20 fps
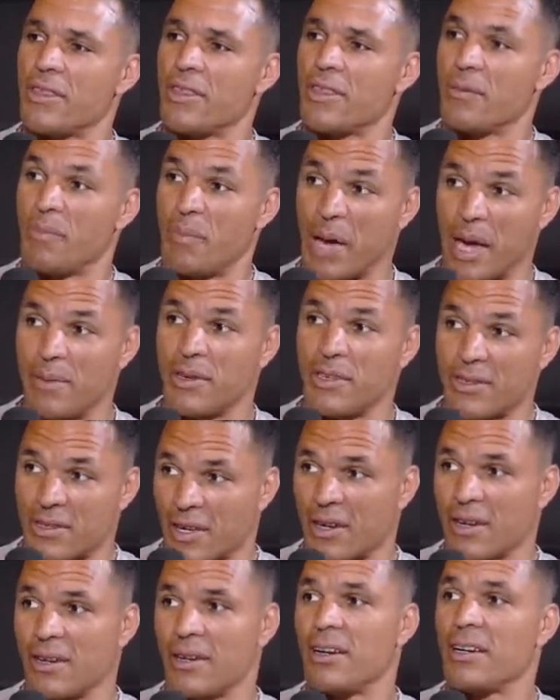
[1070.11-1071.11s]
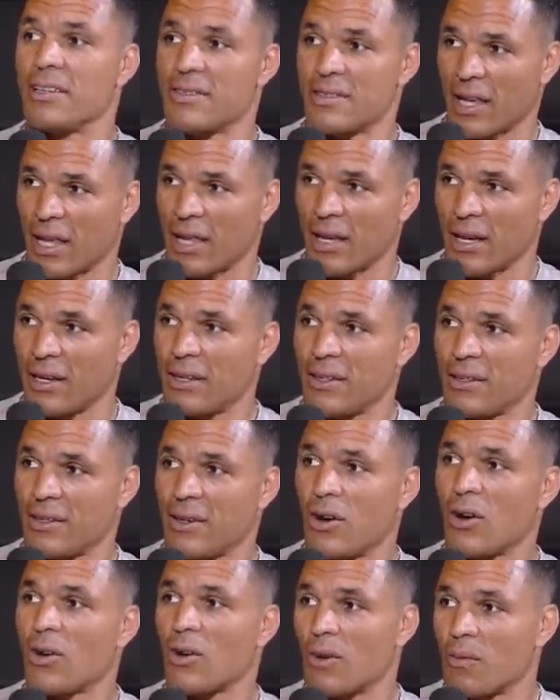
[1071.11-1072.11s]
the babysitter, Acela,
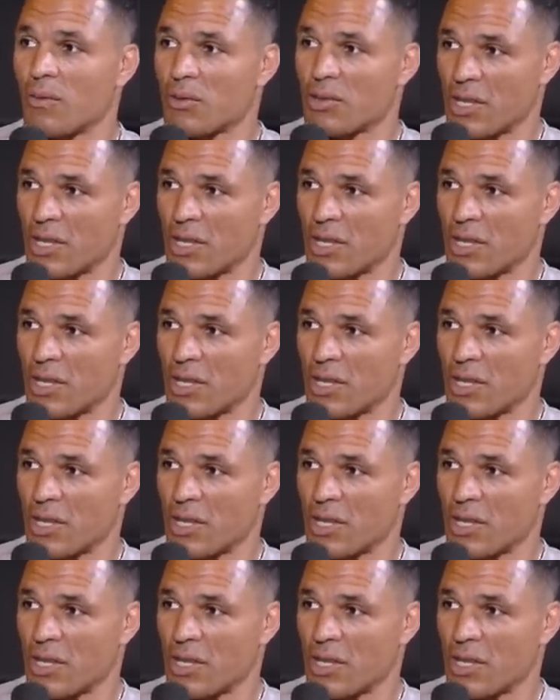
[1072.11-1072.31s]
or